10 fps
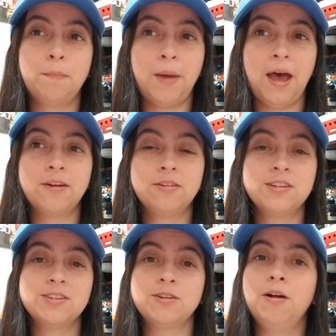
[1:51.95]
Battle
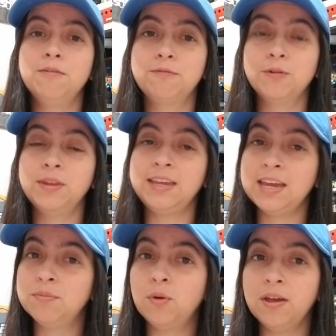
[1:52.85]
Assault for the
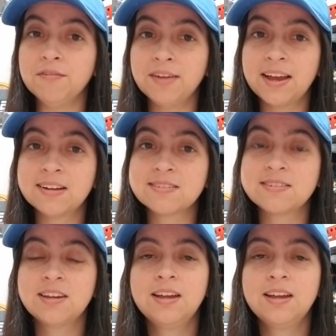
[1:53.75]
Game Boy Advance.